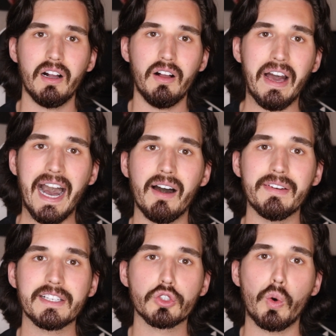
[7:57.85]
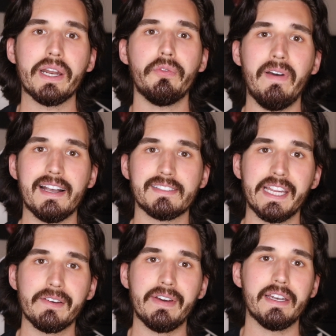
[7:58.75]
the halving is quite a
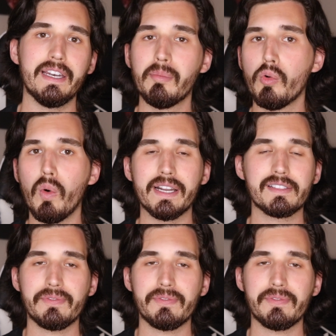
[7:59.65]
fascinating event. Number one, it's